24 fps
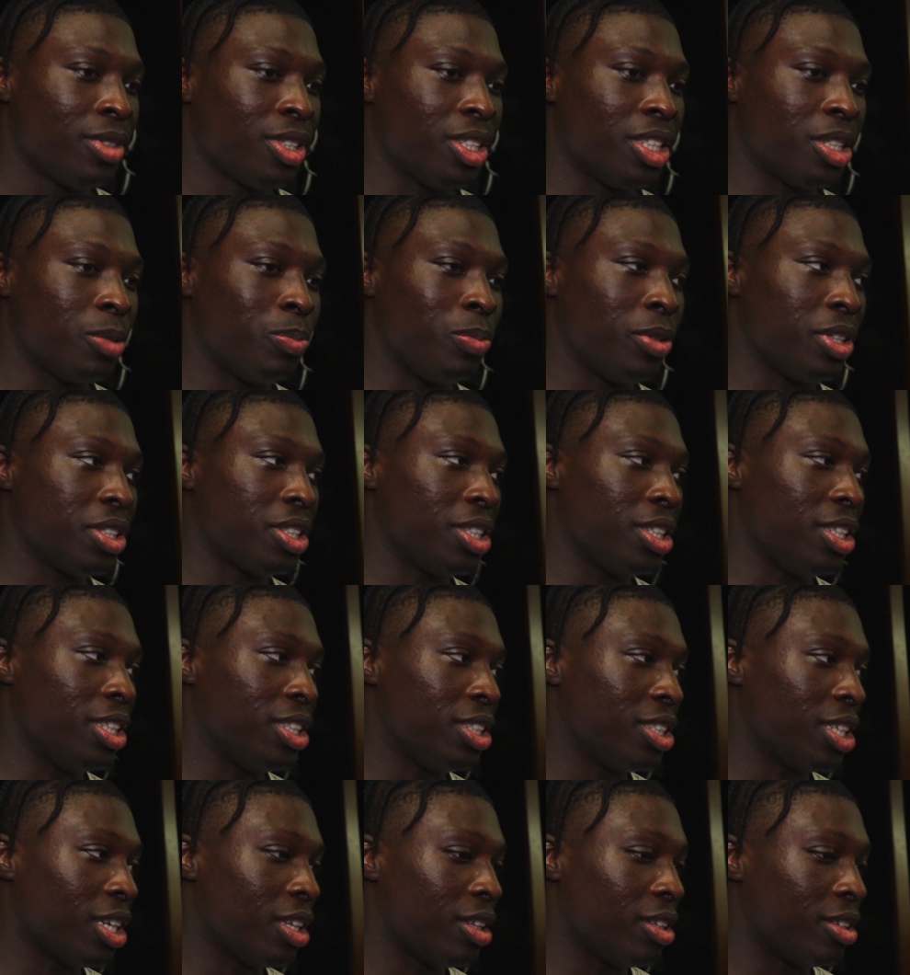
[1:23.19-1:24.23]
just pushing
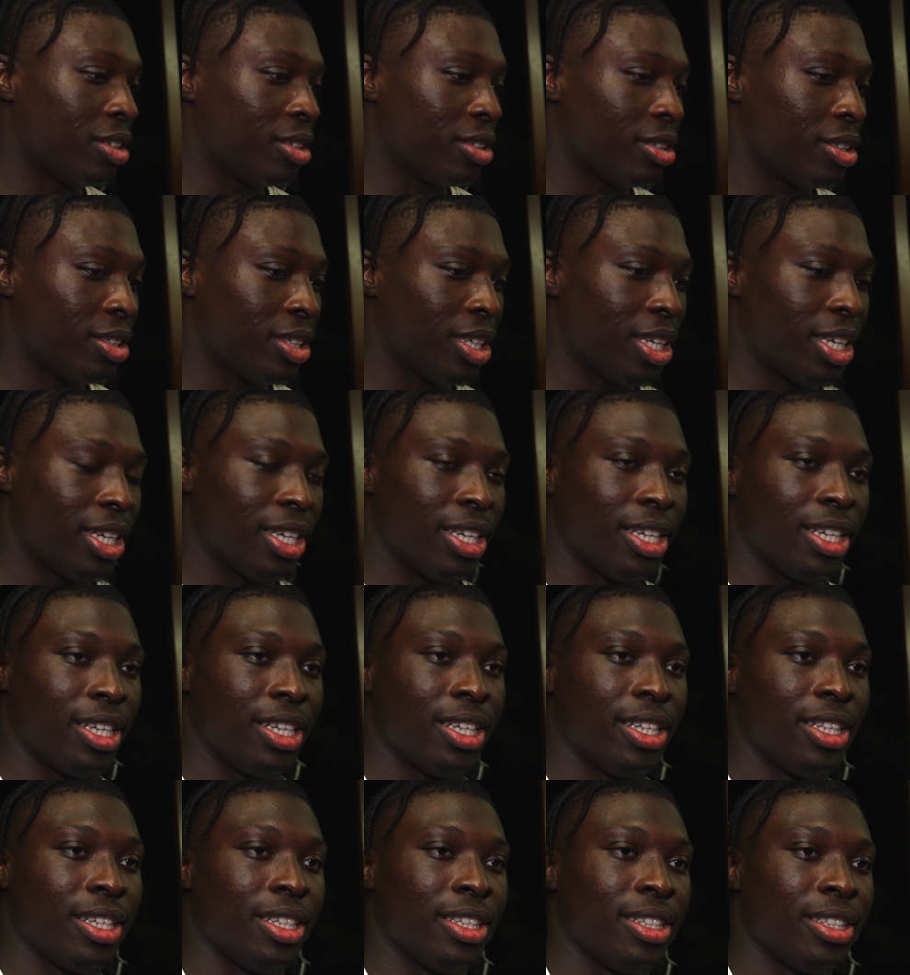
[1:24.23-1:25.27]
each other
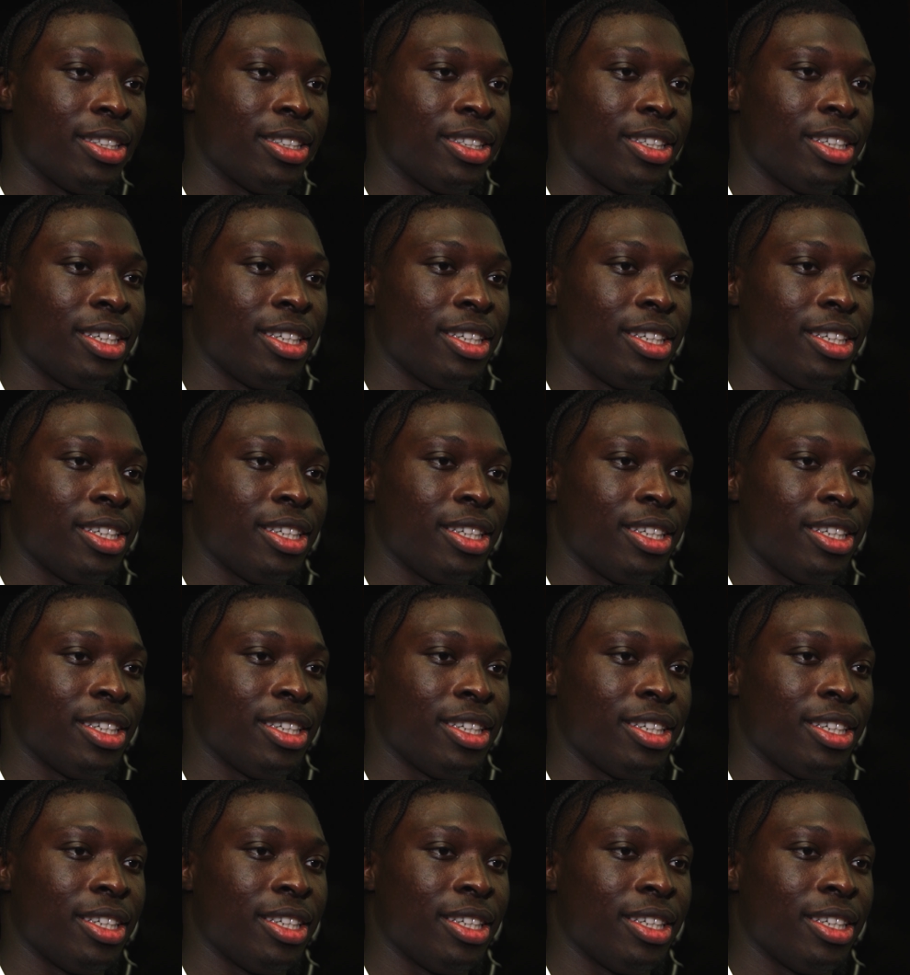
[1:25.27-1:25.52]
and